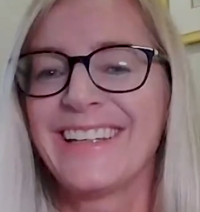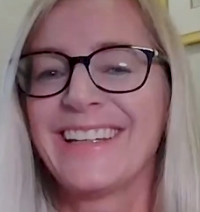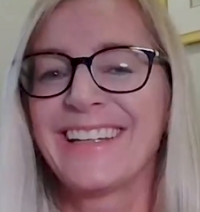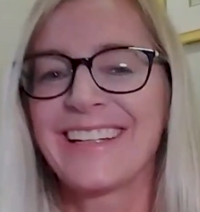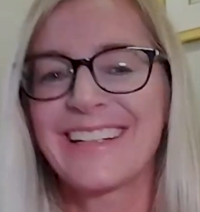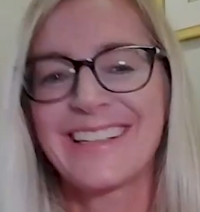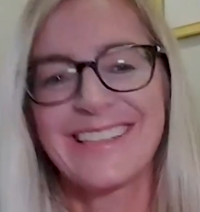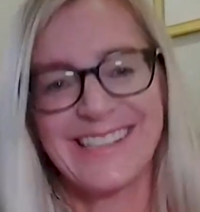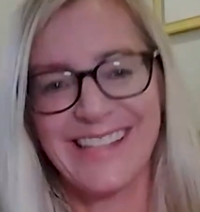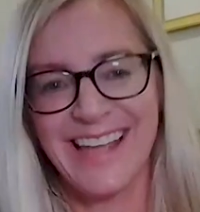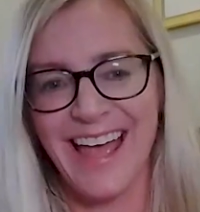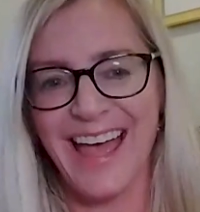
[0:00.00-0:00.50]

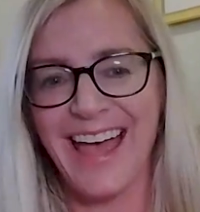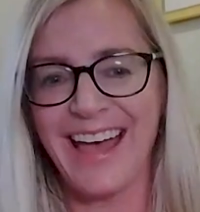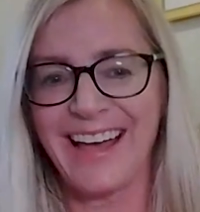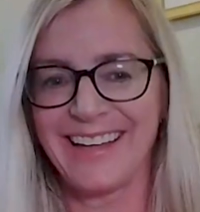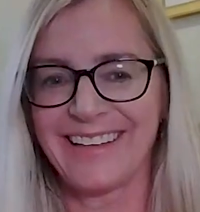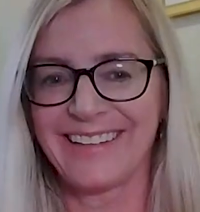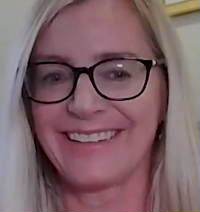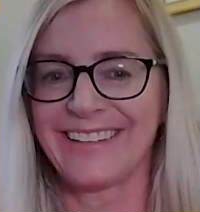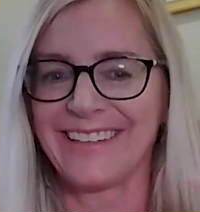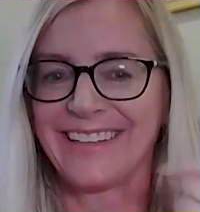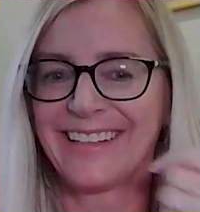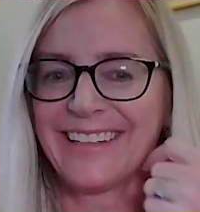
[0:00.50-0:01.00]

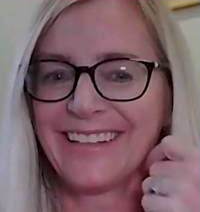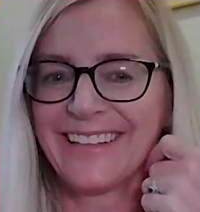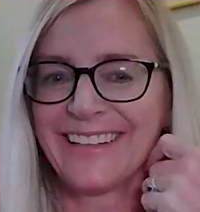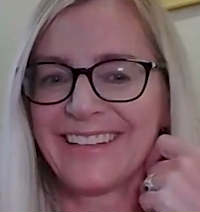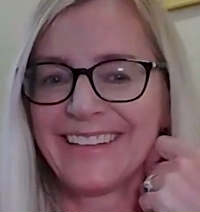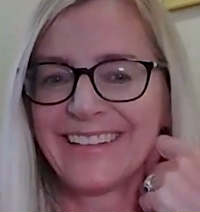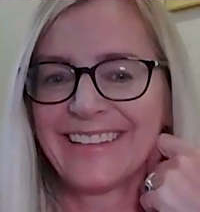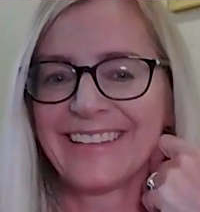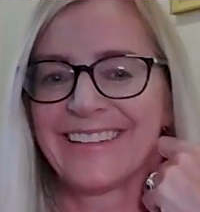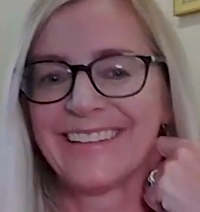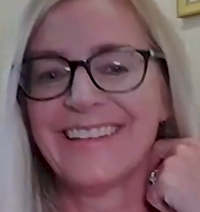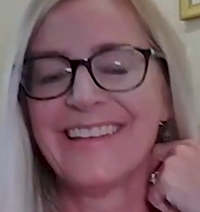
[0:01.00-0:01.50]
Exactly.
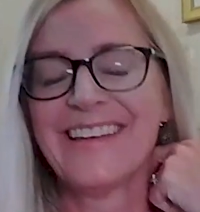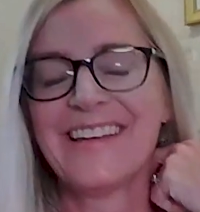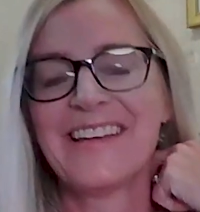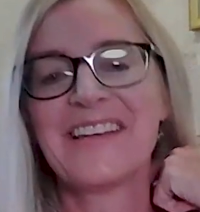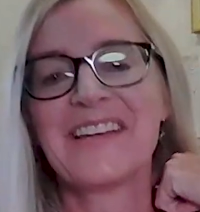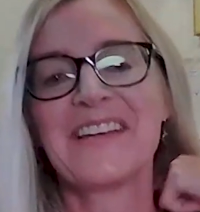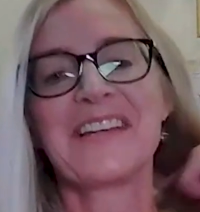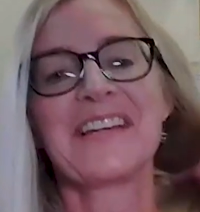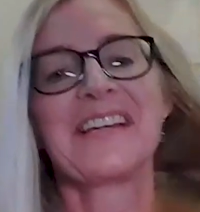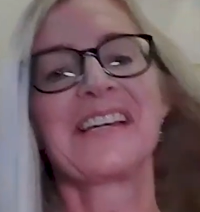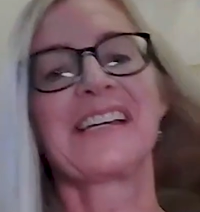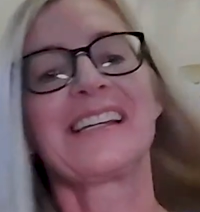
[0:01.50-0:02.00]
Yeah.
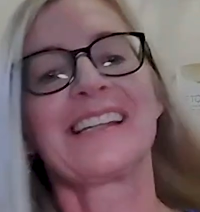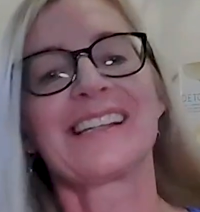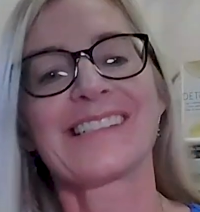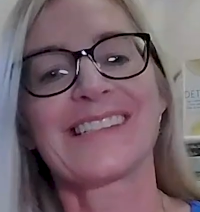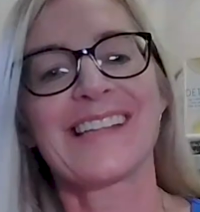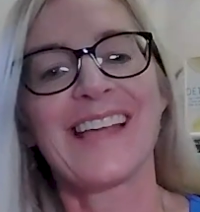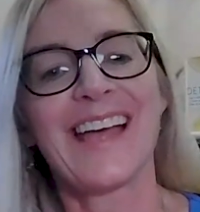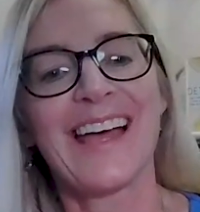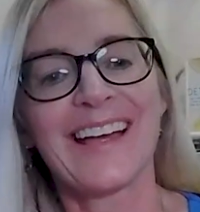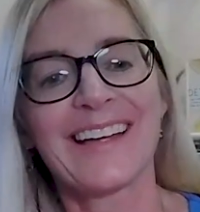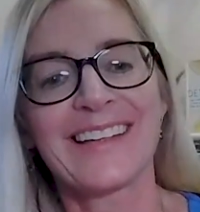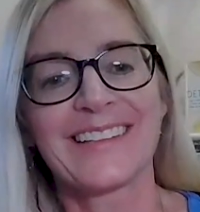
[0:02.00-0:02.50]

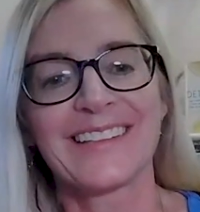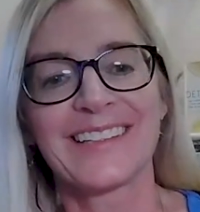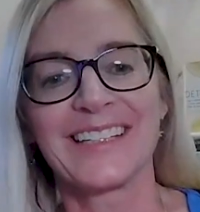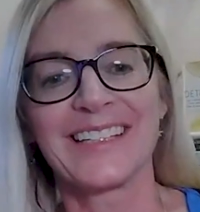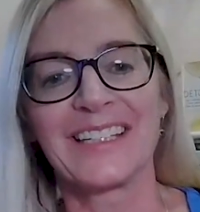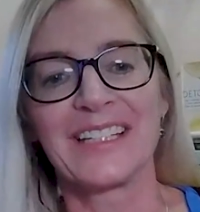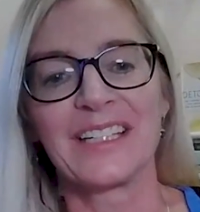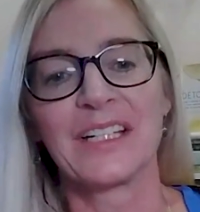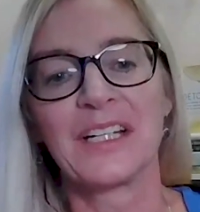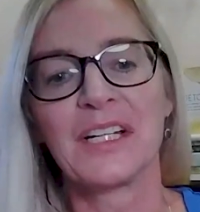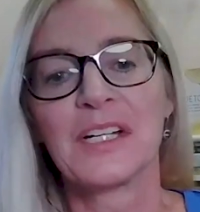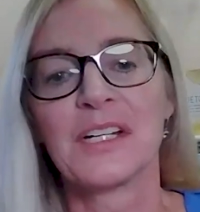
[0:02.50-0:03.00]

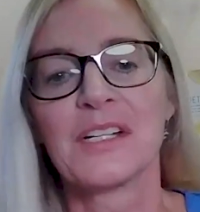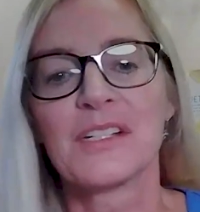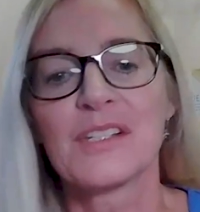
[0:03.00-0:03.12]
Exactly.